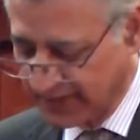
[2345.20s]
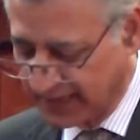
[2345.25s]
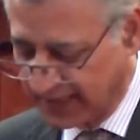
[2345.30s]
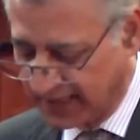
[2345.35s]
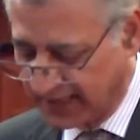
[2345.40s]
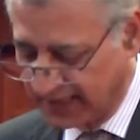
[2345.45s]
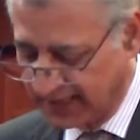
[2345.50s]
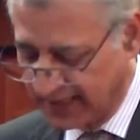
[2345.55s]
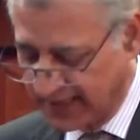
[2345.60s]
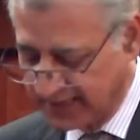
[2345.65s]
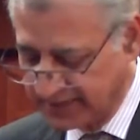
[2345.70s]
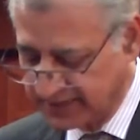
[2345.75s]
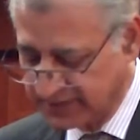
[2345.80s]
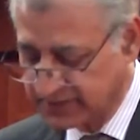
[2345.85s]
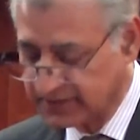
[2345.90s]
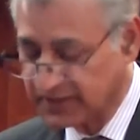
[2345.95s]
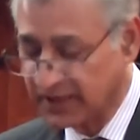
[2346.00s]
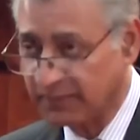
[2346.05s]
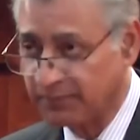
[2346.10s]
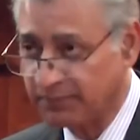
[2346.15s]
and hence
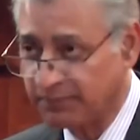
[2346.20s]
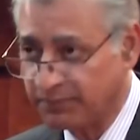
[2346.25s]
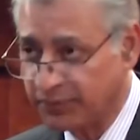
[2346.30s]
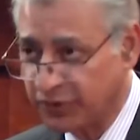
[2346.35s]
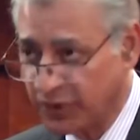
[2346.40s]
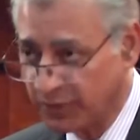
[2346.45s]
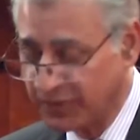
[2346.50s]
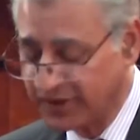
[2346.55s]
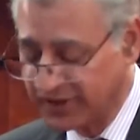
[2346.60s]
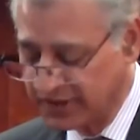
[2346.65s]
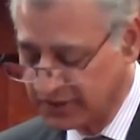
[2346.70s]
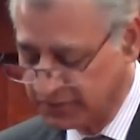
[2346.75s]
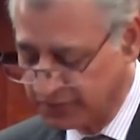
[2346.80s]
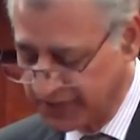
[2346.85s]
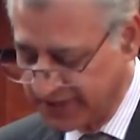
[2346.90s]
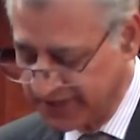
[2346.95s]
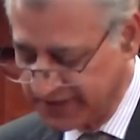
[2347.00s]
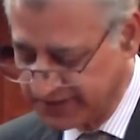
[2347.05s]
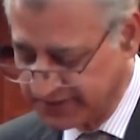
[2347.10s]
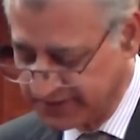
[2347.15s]
the prominent
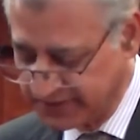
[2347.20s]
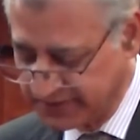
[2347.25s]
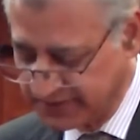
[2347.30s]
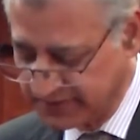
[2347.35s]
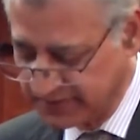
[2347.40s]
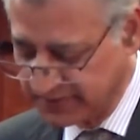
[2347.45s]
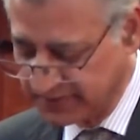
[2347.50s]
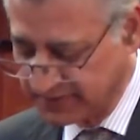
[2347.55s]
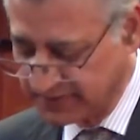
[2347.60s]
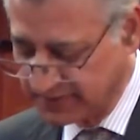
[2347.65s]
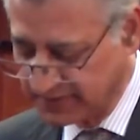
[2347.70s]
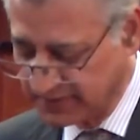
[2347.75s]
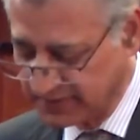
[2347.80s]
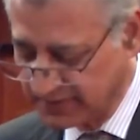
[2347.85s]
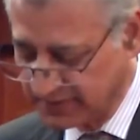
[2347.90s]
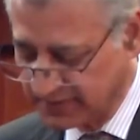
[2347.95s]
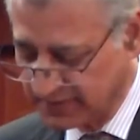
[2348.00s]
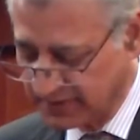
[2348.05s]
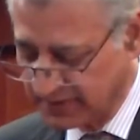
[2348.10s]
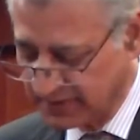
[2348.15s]
place
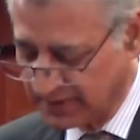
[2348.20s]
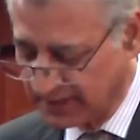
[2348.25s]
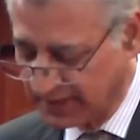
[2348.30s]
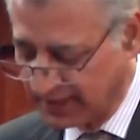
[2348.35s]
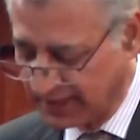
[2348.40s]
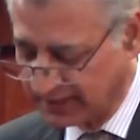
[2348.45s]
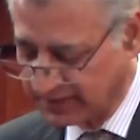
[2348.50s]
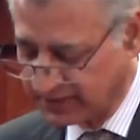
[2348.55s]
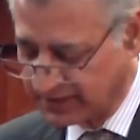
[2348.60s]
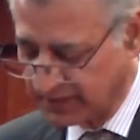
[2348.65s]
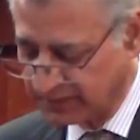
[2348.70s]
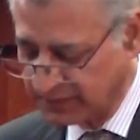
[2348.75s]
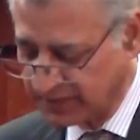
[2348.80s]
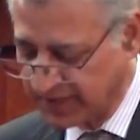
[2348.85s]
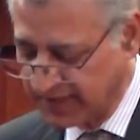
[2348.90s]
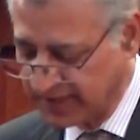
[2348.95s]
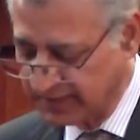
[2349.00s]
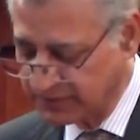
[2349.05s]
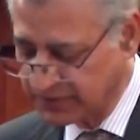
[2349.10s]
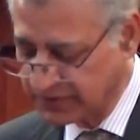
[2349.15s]
and
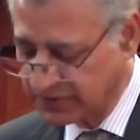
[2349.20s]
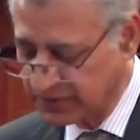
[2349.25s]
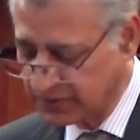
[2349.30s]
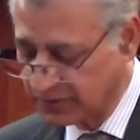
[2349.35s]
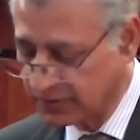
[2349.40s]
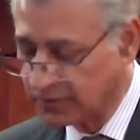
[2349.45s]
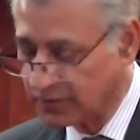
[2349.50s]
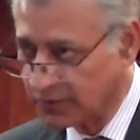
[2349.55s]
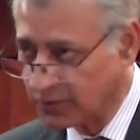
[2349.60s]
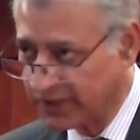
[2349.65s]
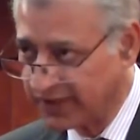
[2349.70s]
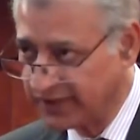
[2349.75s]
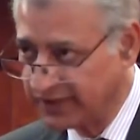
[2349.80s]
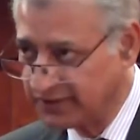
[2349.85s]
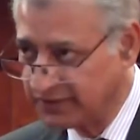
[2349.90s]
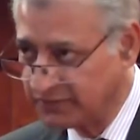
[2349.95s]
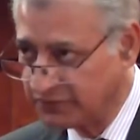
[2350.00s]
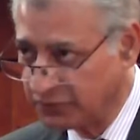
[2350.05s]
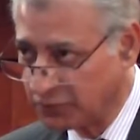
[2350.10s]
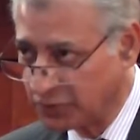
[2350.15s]
sometimes
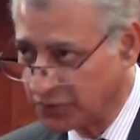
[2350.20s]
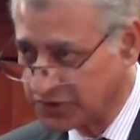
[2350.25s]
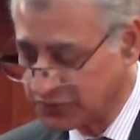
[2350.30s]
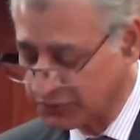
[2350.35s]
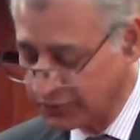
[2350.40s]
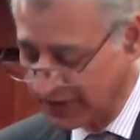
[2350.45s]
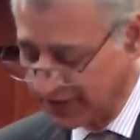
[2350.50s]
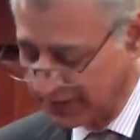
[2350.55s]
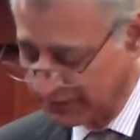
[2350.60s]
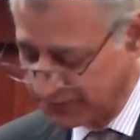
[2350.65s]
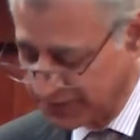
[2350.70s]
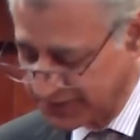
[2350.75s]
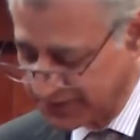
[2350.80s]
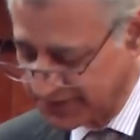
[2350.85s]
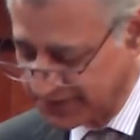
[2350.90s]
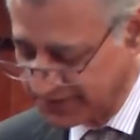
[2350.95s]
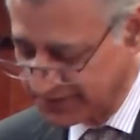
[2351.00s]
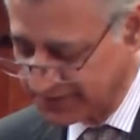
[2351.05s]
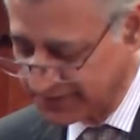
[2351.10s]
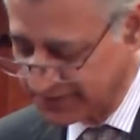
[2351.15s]
quite forceful
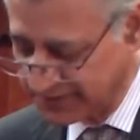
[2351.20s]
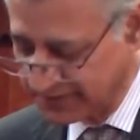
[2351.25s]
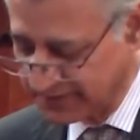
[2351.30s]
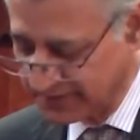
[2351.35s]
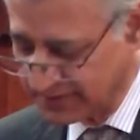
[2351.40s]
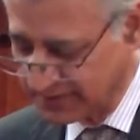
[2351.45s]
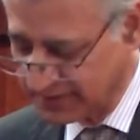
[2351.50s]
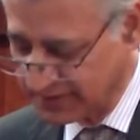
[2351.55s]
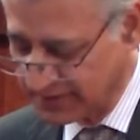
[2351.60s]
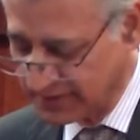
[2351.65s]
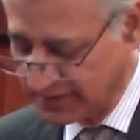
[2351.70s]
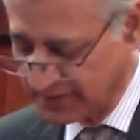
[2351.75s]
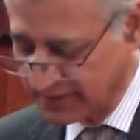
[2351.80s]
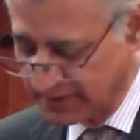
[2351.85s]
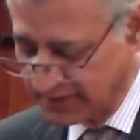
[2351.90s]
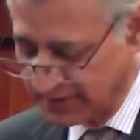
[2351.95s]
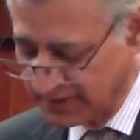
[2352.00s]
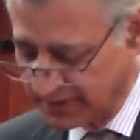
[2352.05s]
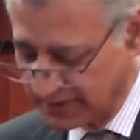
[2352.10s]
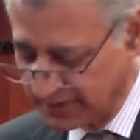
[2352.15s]
emphasis
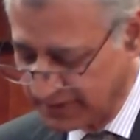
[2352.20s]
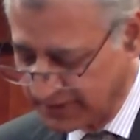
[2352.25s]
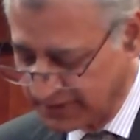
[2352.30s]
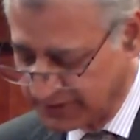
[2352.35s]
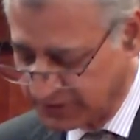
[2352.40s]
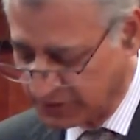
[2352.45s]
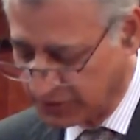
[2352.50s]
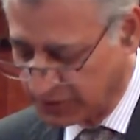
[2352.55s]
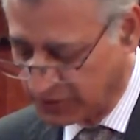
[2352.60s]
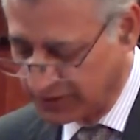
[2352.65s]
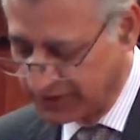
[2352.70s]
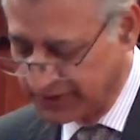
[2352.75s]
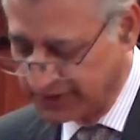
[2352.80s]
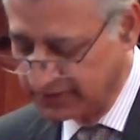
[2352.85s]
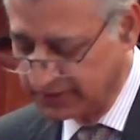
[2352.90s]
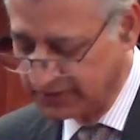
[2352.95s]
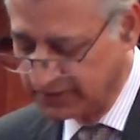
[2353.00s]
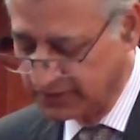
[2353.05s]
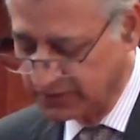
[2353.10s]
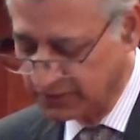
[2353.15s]
is
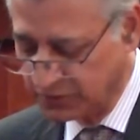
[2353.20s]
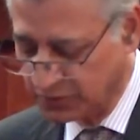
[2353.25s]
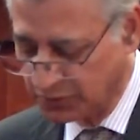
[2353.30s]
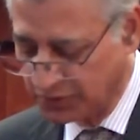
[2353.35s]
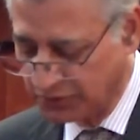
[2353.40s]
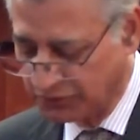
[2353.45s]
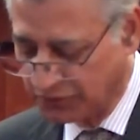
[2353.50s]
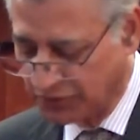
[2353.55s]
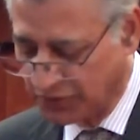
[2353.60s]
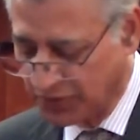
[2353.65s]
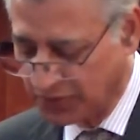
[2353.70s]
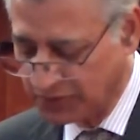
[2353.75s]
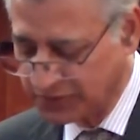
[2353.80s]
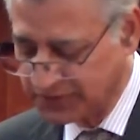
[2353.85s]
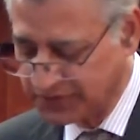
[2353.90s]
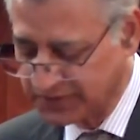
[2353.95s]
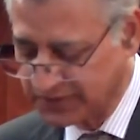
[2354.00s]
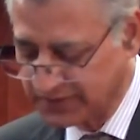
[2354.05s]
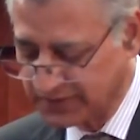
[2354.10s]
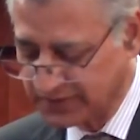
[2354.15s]
accorded to
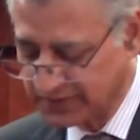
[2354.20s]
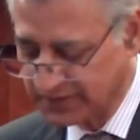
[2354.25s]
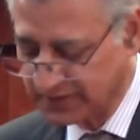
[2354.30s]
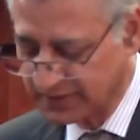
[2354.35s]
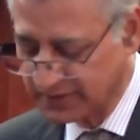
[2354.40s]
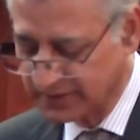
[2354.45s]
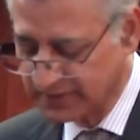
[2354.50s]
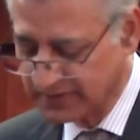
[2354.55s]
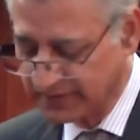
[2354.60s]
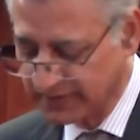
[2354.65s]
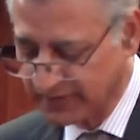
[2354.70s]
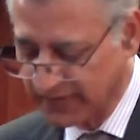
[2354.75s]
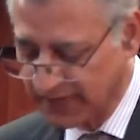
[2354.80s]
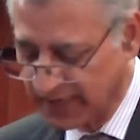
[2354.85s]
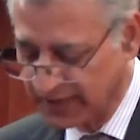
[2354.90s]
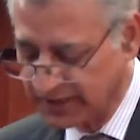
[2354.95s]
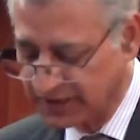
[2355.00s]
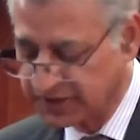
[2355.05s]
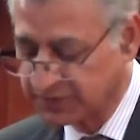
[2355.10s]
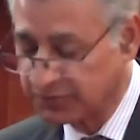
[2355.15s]
reforms
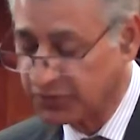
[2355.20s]
in its